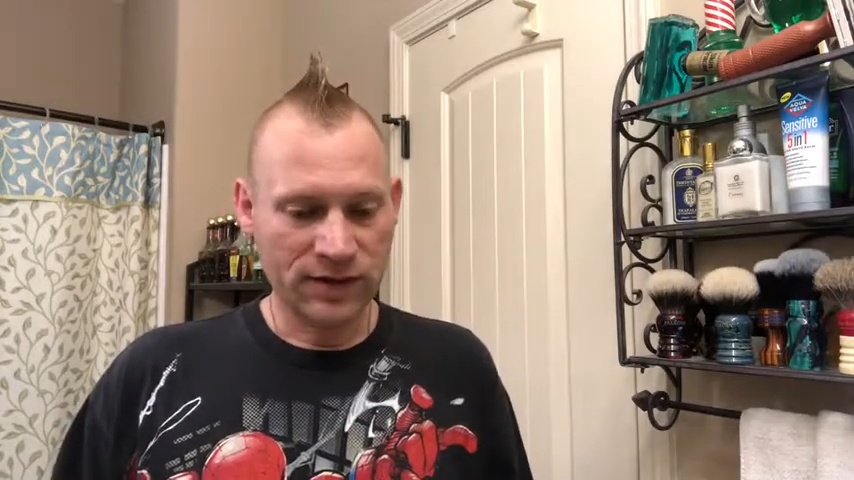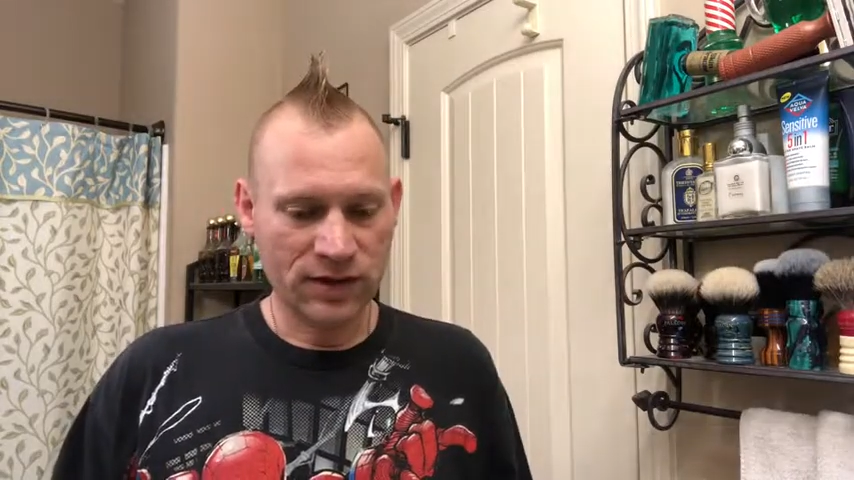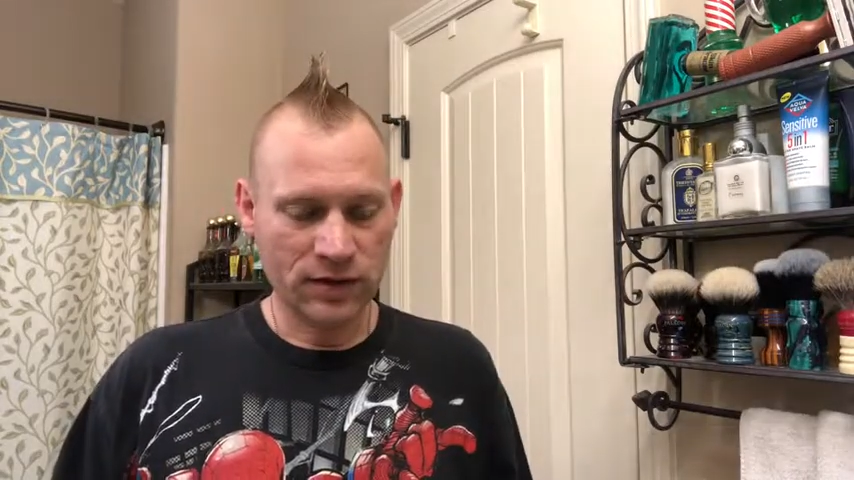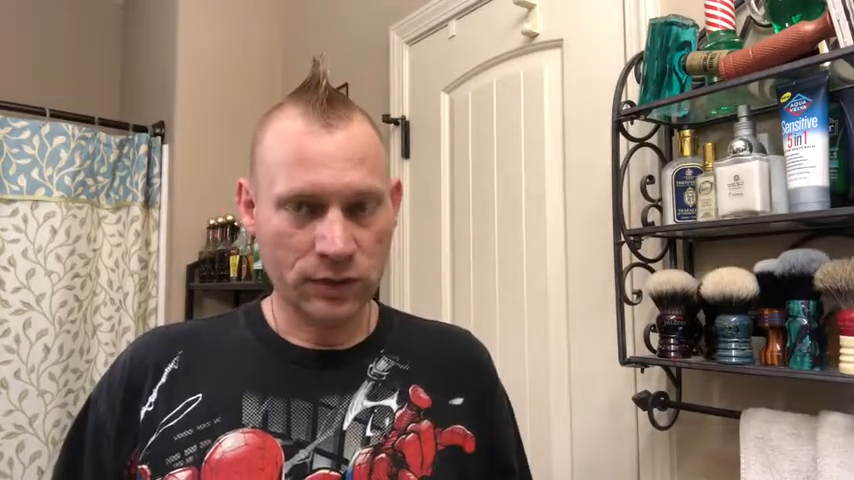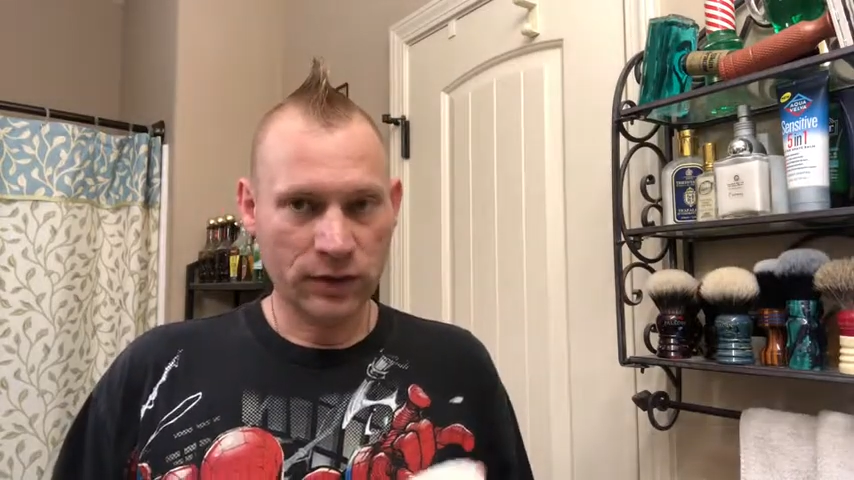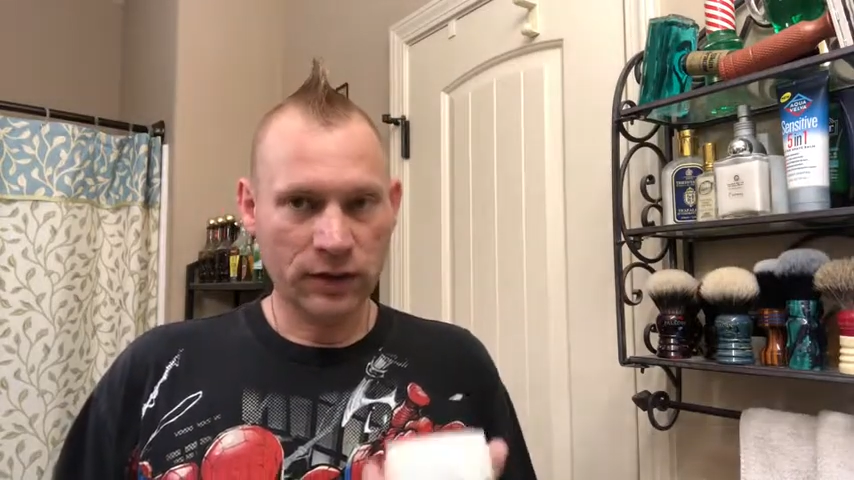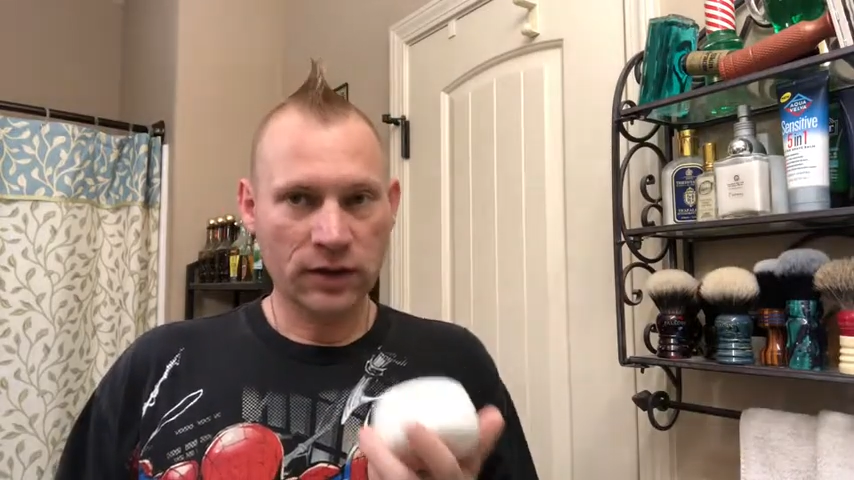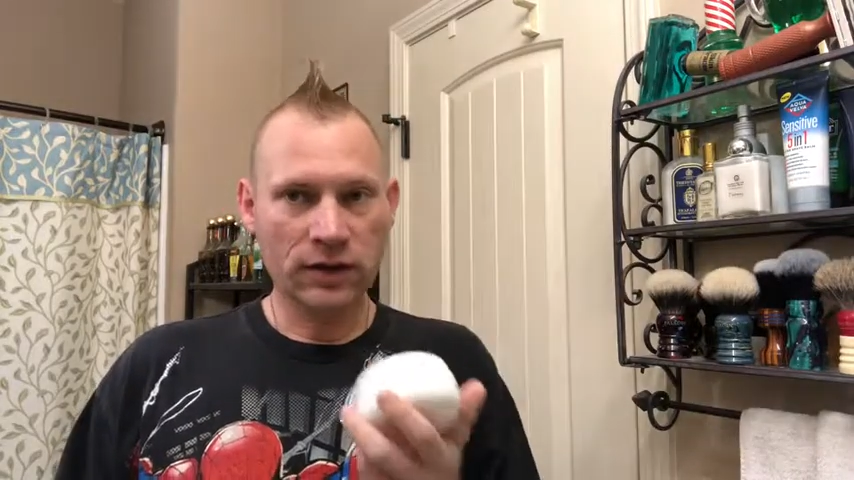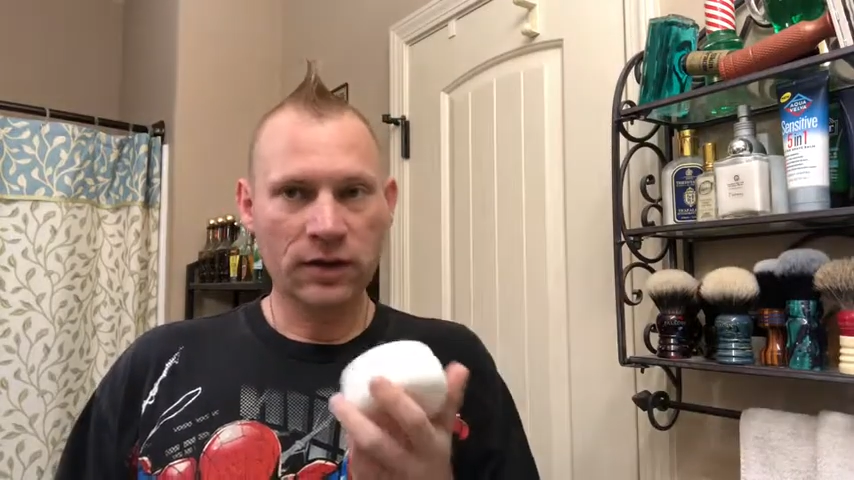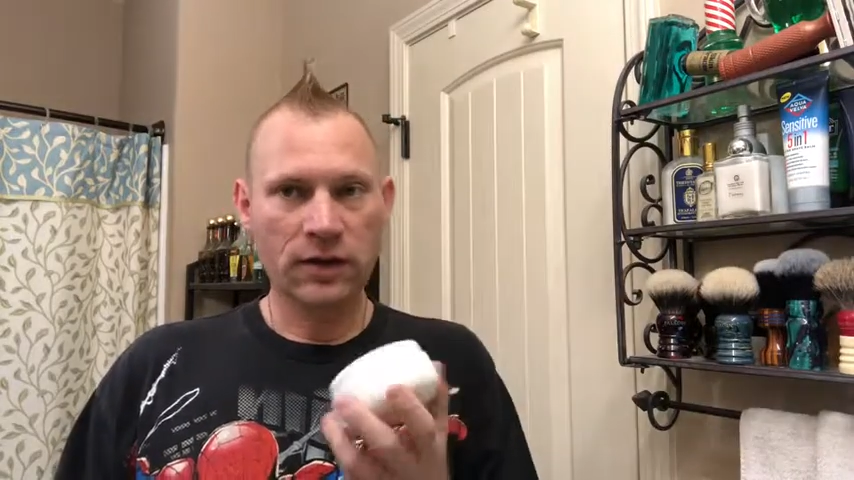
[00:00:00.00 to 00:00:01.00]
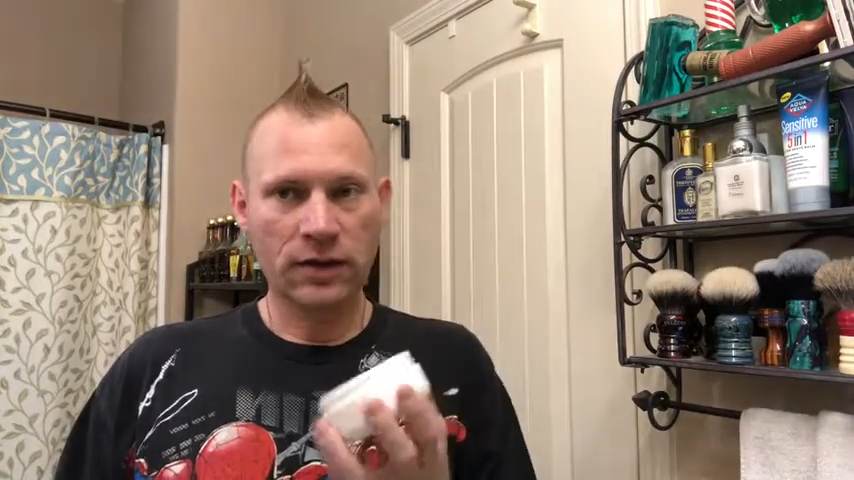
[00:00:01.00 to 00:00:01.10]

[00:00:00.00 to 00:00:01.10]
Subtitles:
She does a really good